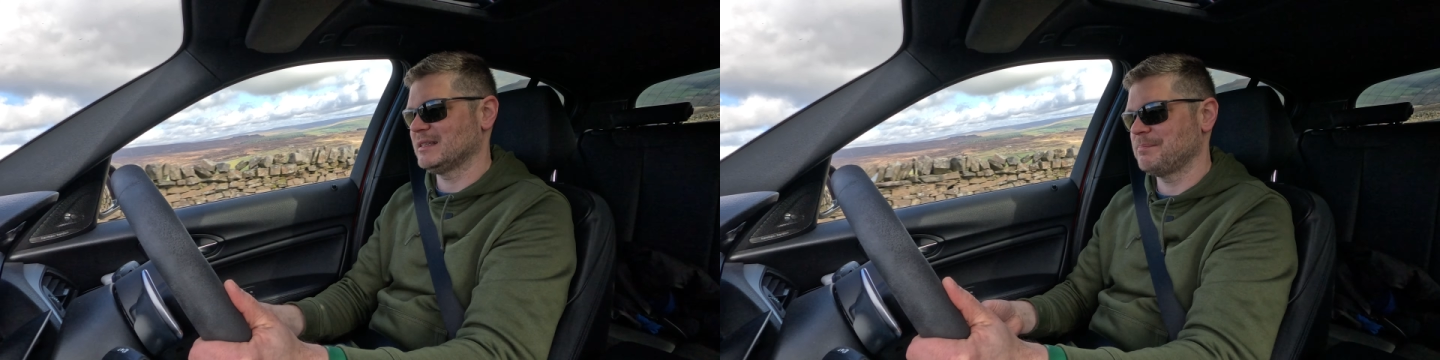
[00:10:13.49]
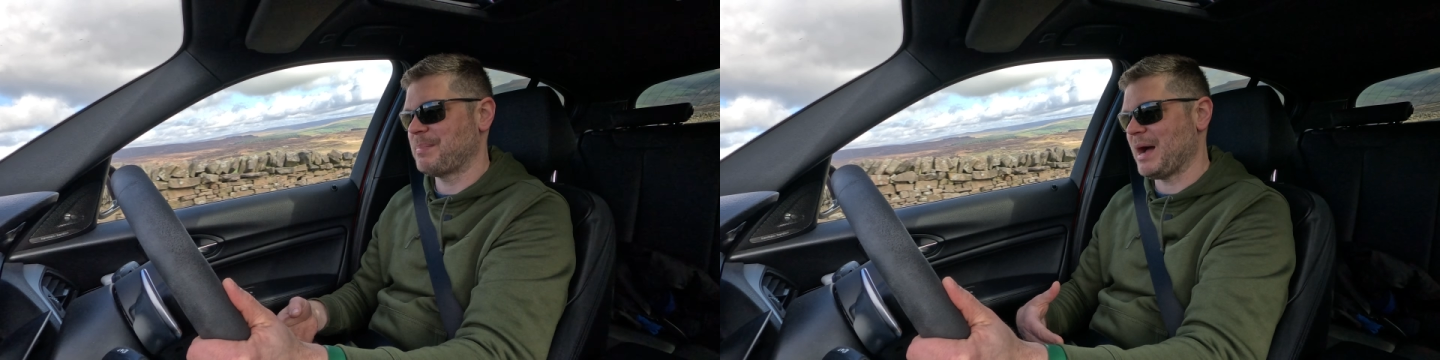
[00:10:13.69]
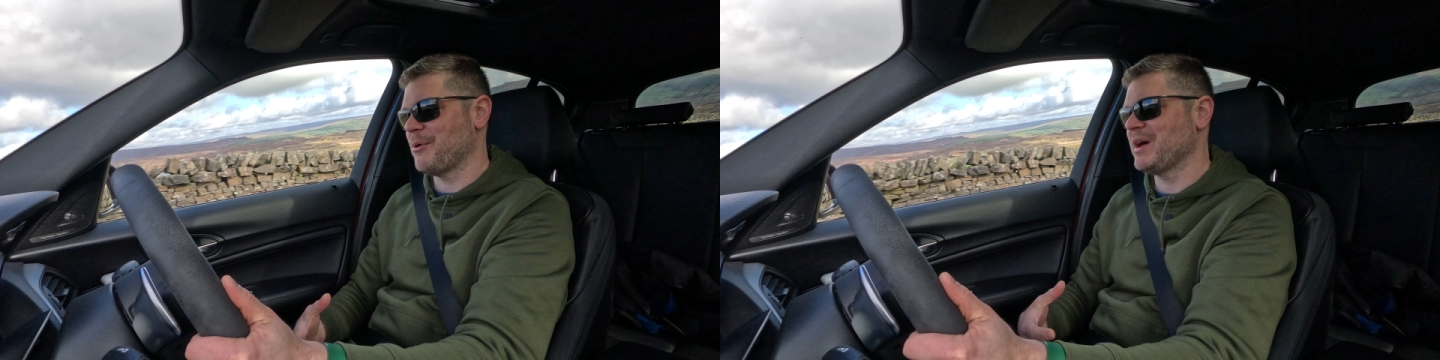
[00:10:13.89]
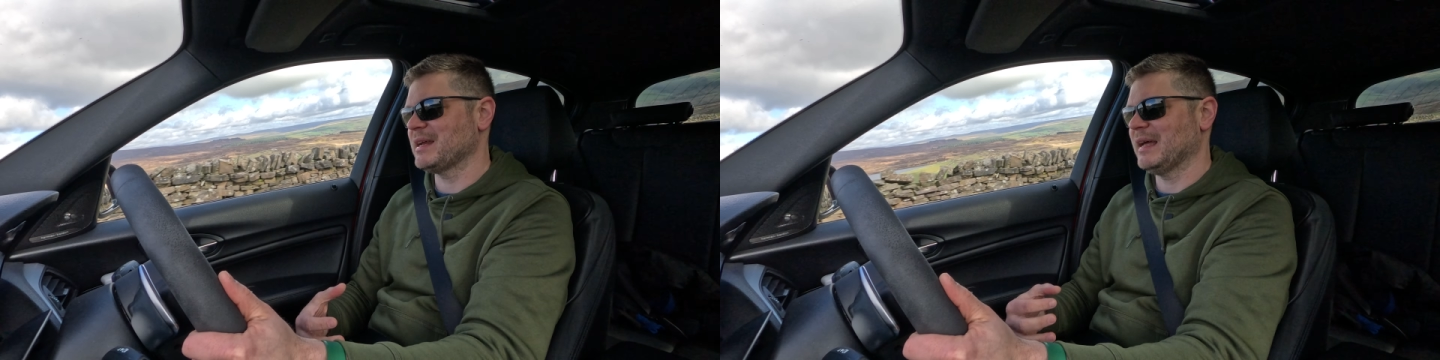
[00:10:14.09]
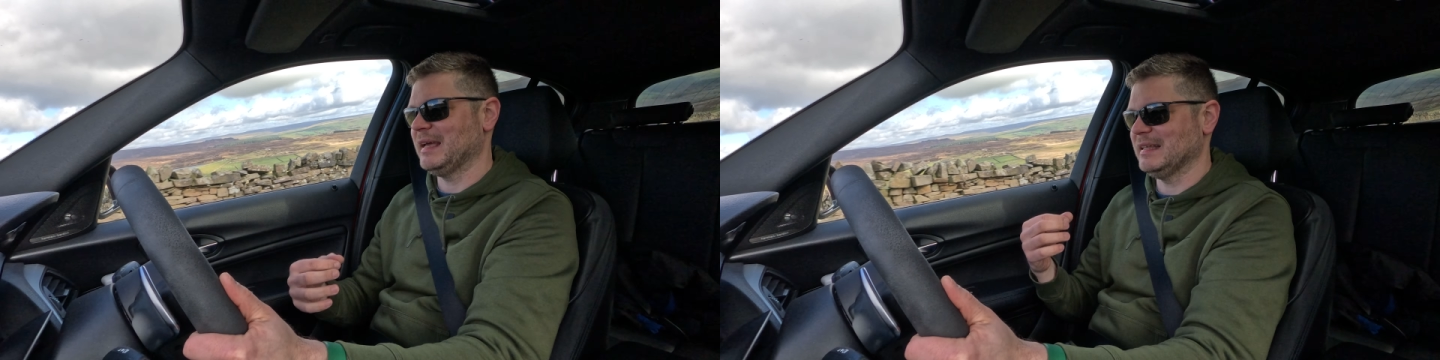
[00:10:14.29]
The
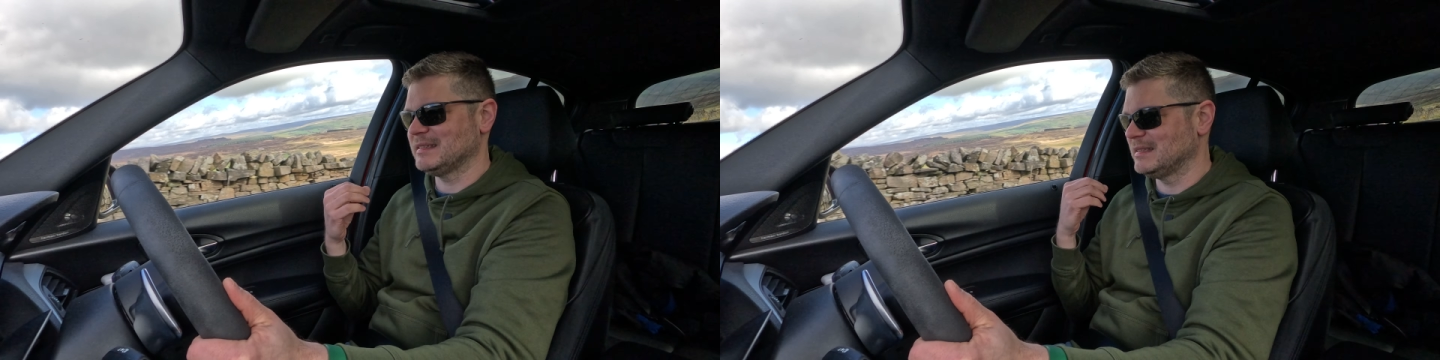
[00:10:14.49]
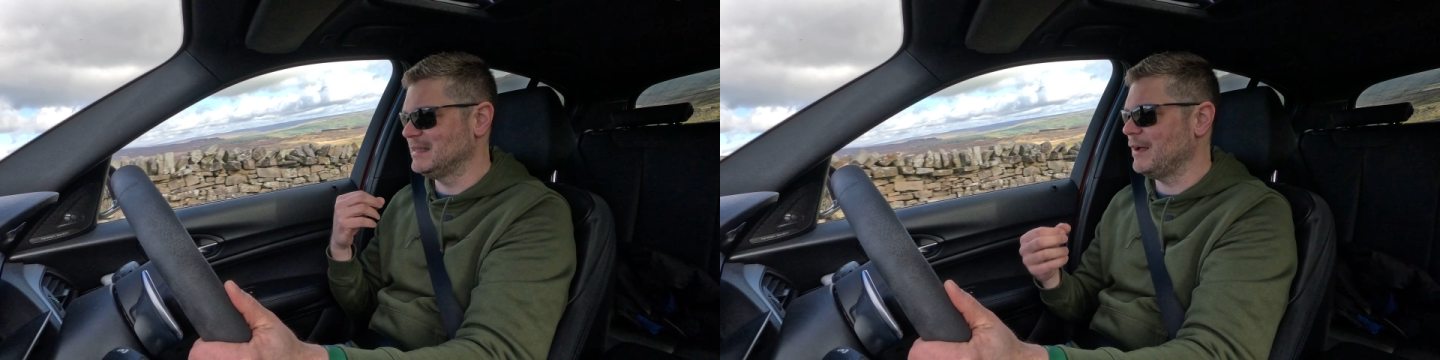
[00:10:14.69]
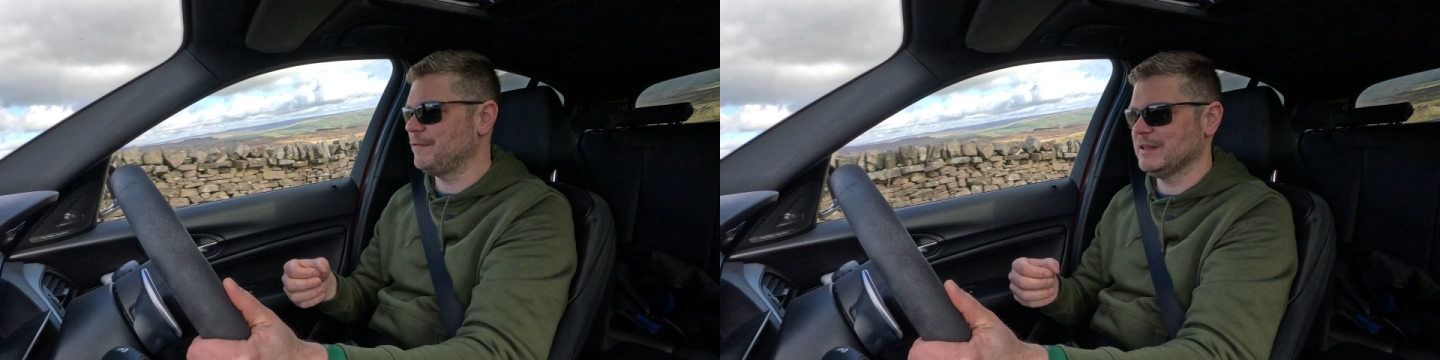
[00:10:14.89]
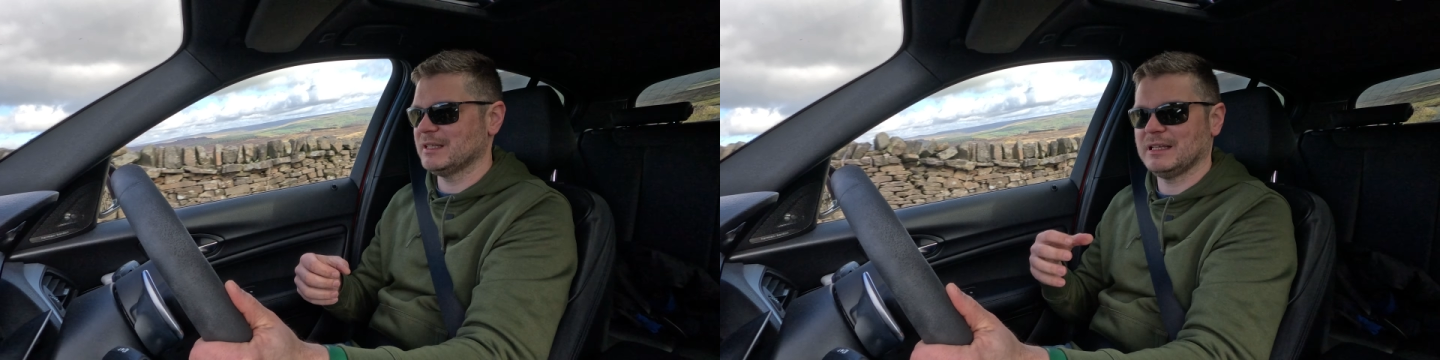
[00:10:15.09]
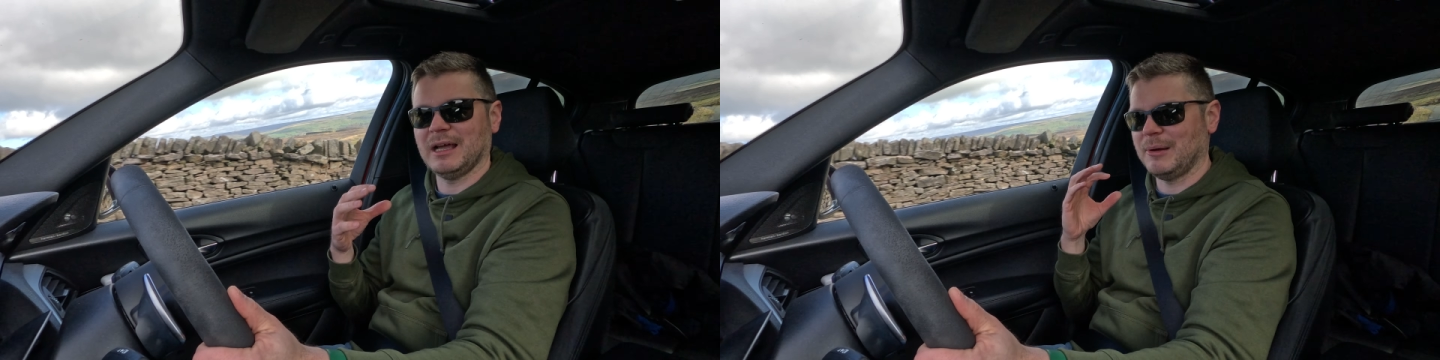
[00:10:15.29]
power, it's
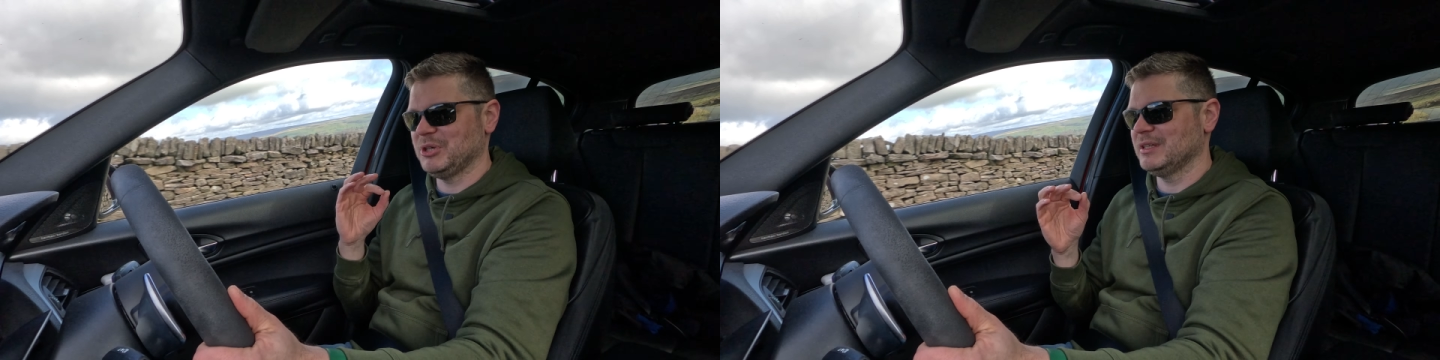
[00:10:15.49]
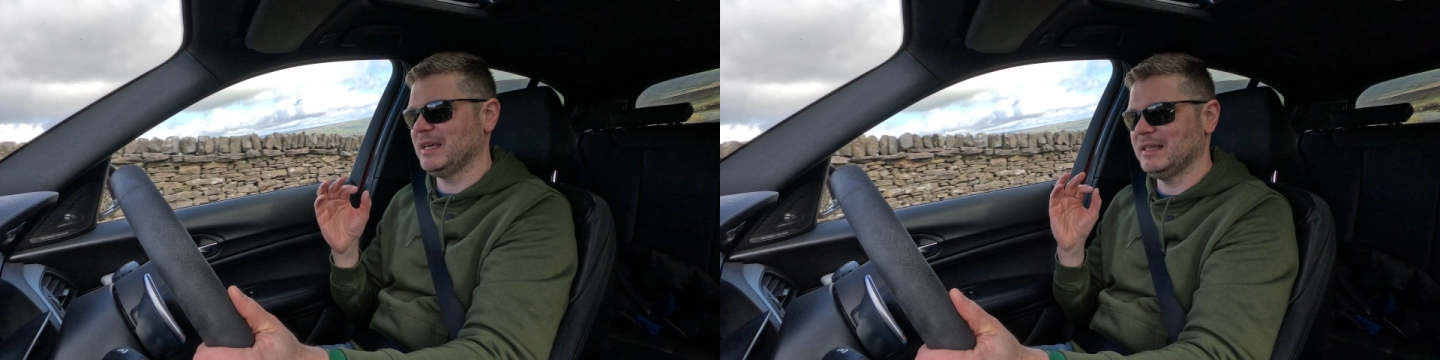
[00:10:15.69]
definitely, I mean,